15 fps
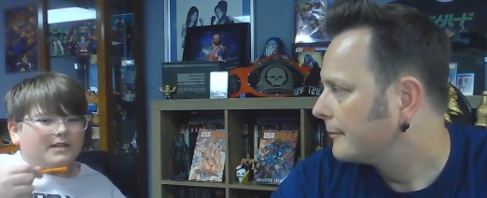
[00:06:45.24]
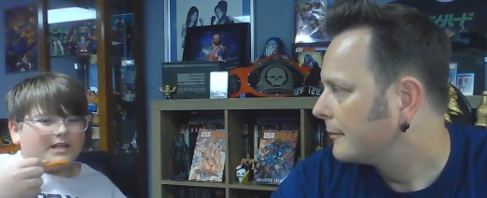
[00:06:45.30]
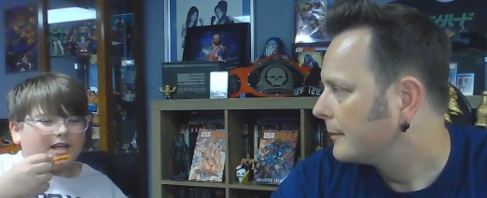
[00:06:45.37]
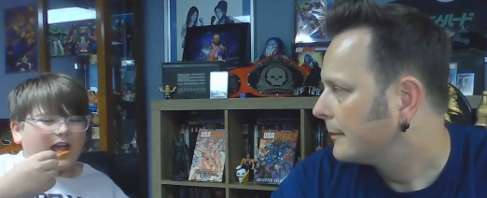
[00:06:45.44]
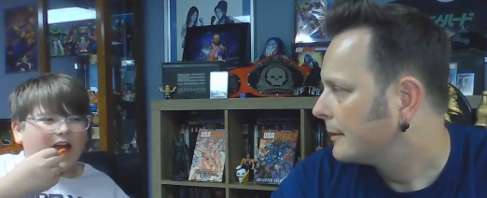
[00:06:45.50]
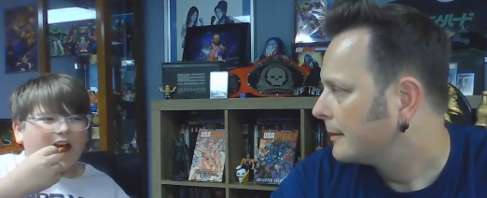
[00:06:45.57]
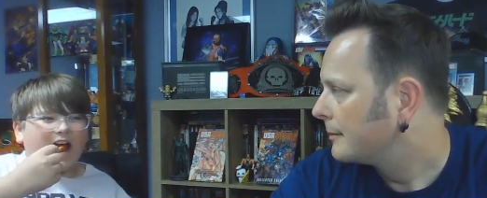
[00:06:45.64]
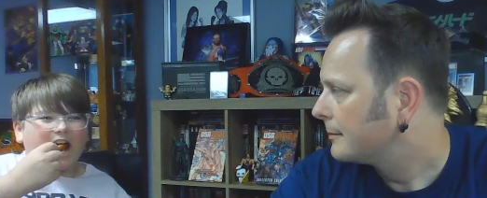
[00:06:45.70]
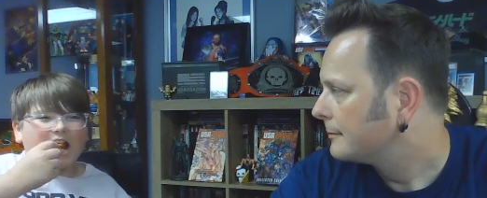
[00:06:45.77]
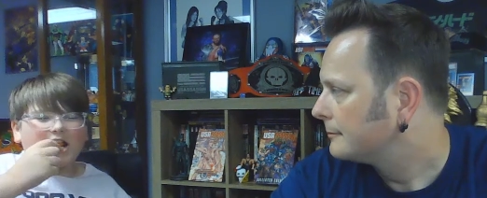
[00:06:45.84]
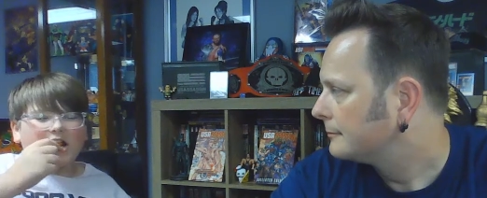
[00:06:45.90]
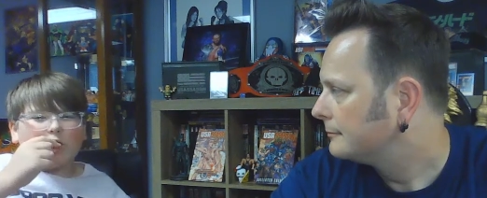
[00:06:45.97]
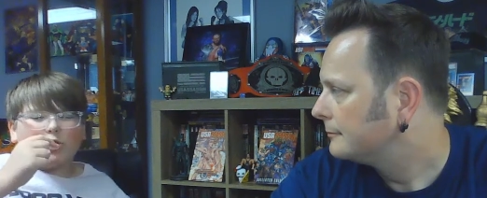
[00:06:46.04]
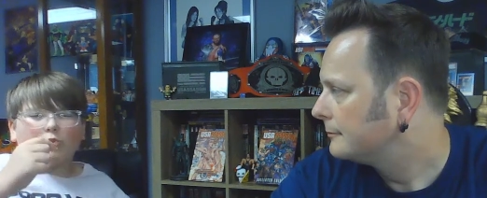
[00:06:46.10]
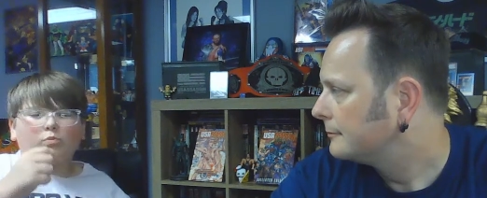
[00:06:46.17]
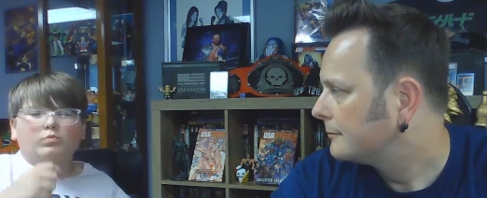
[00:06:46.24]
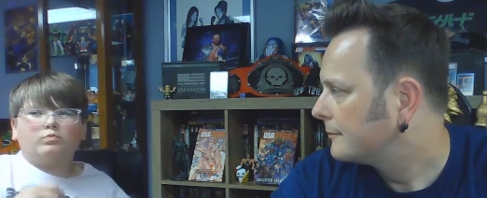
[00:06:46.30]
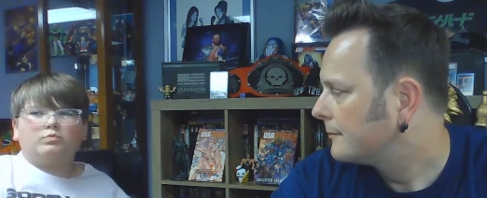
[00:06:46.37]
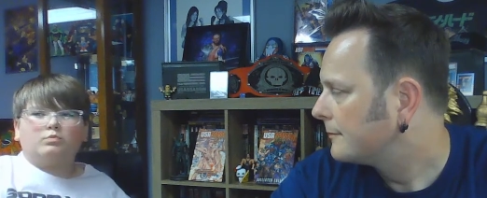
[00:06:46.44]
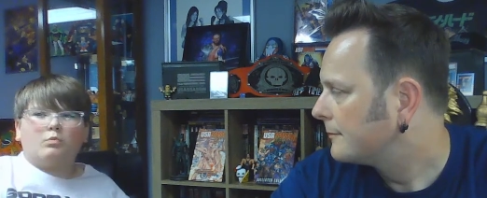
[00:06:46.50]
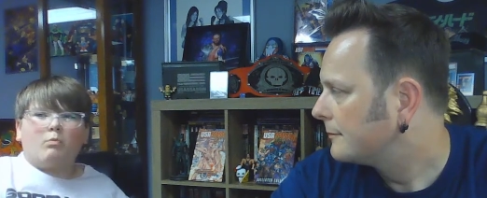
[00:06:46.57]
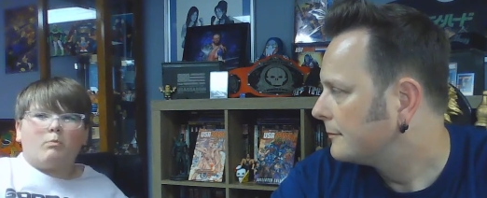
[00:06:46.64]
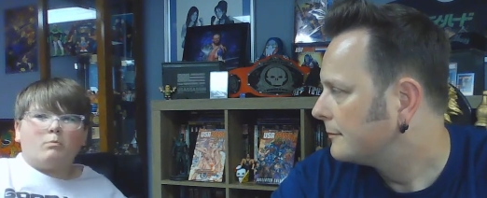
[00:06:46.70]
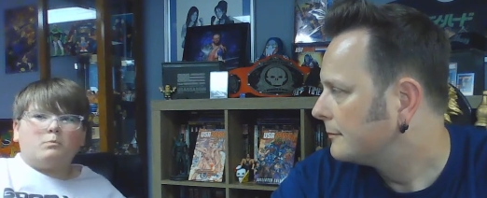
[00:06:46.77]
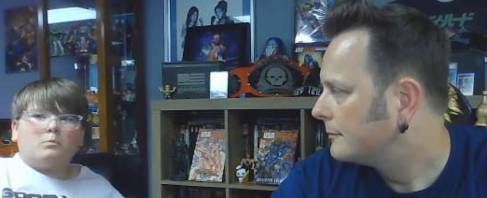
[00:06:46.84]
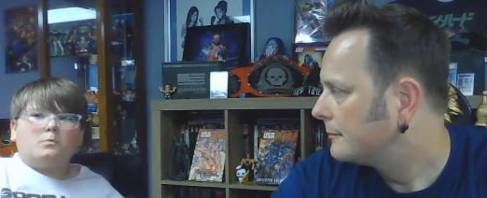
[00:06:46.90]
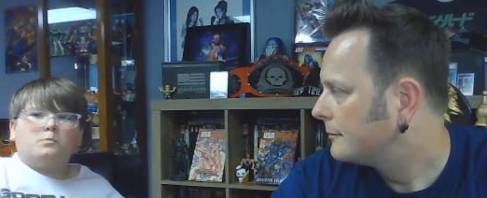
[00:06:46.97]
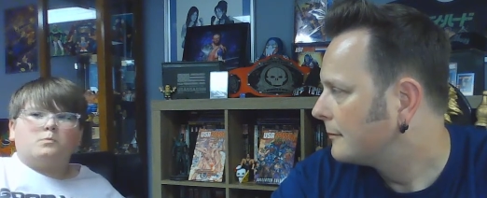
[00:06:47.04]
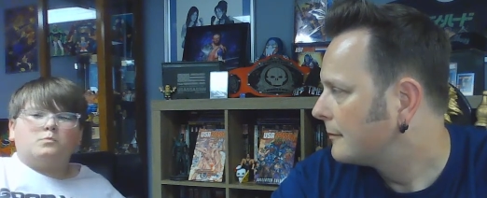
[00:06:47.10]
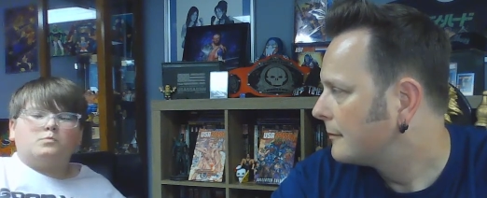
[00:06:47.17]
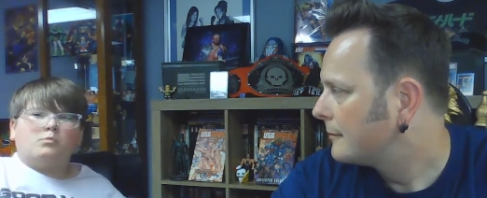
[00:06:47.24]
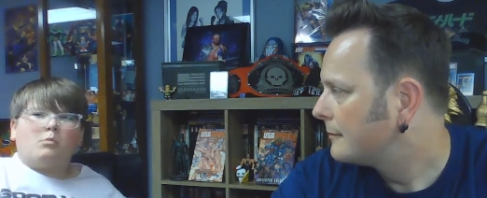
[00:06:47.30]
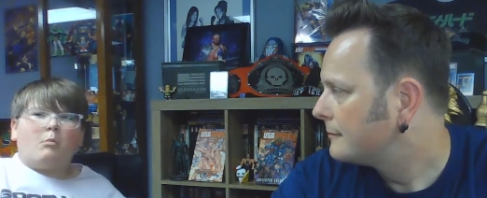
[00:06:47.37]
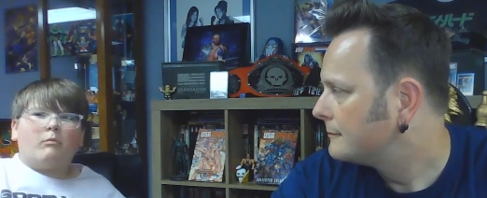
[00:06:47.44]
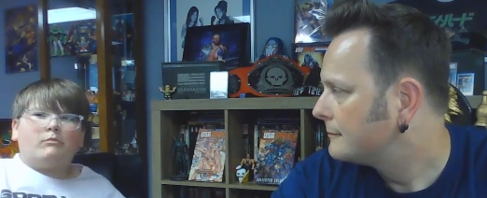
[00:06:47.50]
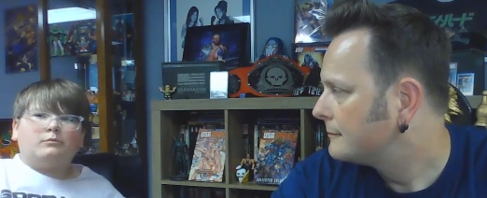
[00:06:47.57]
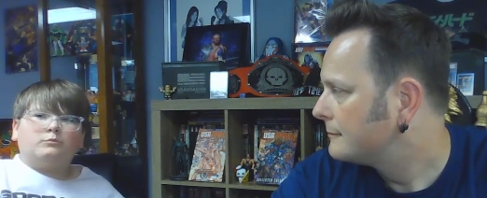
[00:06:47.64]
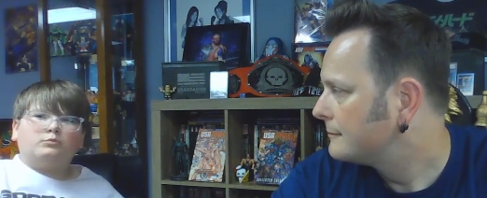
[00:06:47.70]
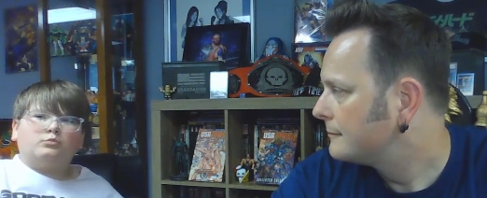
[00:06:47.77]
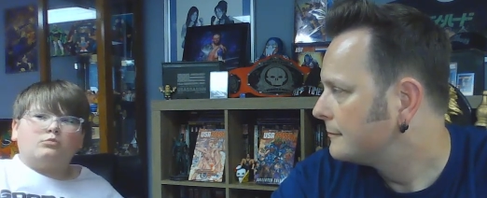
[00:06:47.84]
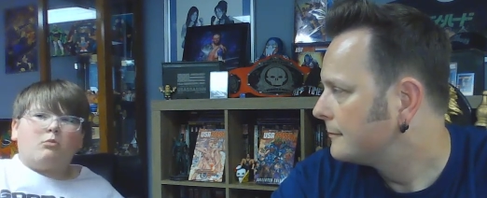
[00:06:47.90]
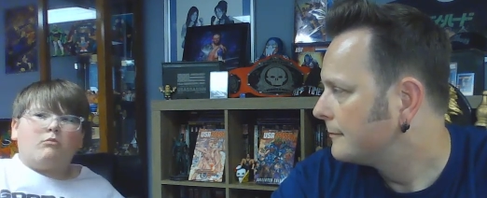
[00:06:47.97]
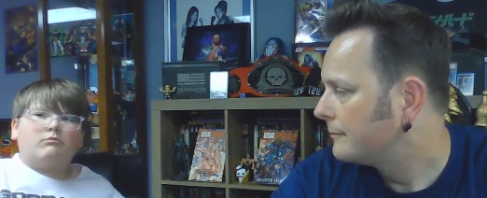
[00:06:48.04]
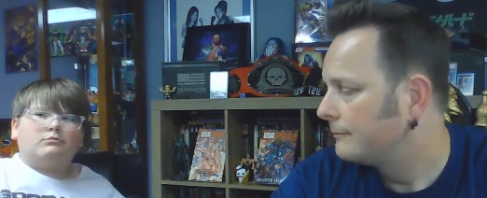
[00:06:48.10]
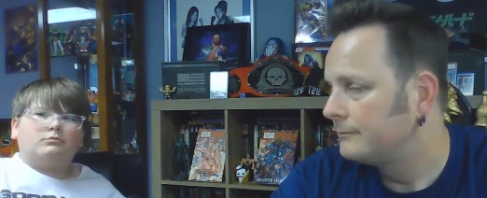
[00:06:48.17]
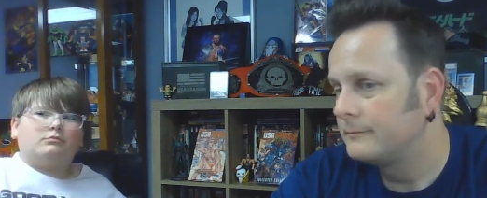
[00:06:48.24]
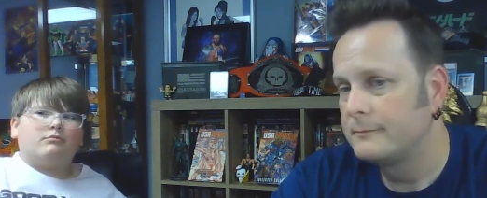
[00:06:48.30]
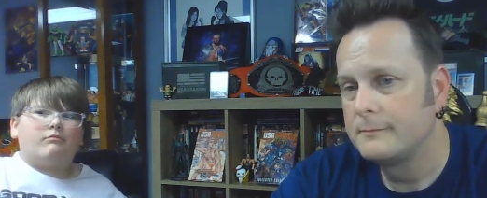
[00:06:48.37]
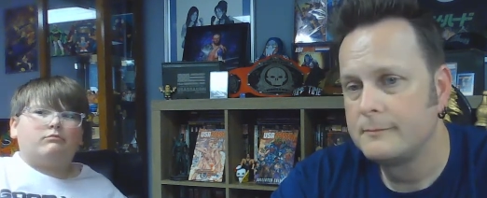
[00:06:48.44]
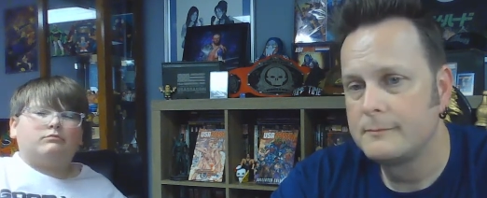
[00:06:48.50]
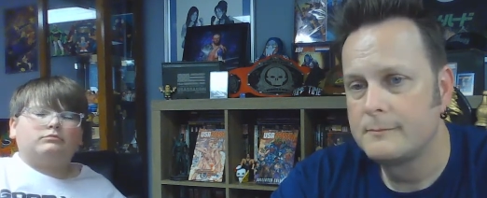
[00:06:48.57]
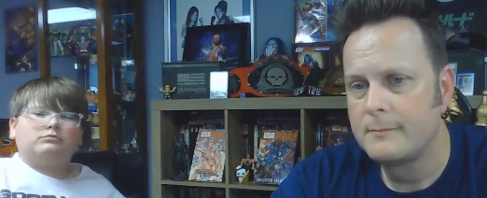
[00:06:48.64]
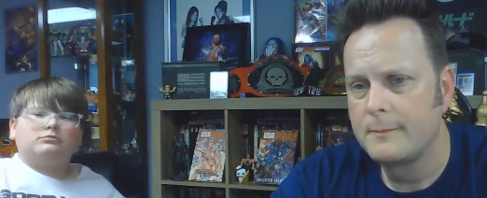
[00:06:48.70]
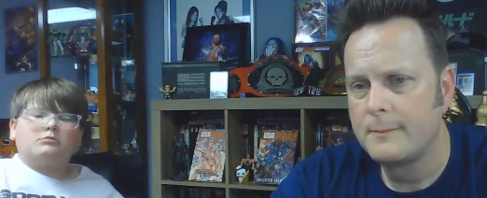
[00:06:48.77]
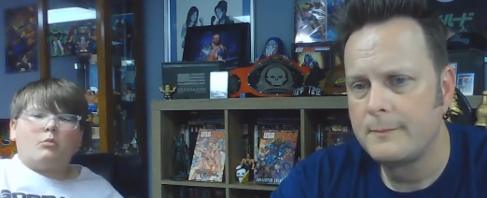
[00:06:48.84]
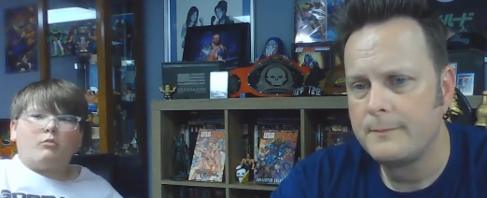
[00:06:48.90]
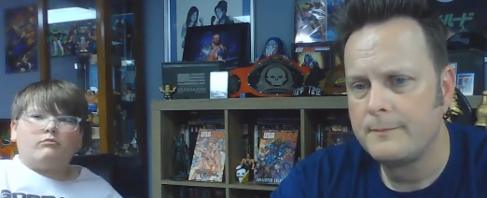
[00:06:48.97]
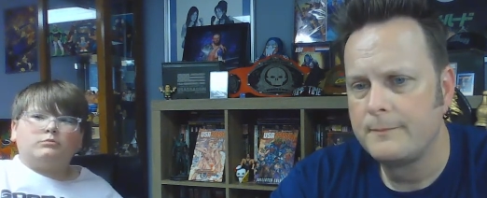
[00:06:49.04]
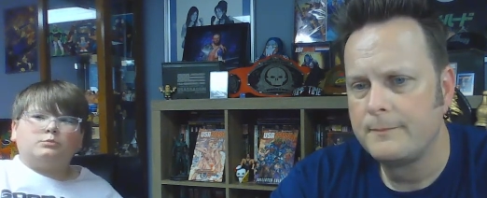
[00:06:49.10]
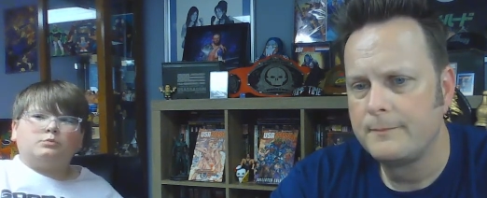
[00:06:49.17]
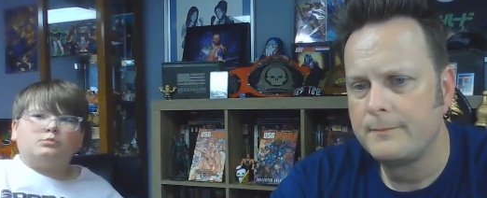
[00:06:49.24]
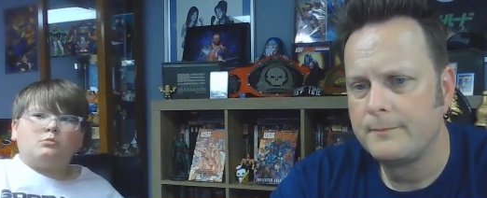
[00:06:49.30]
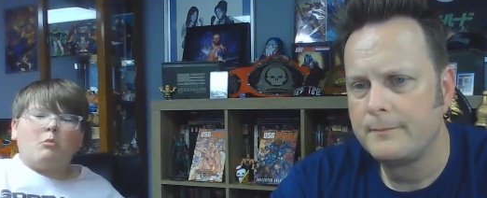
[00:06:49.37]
No one is speaking in this clip.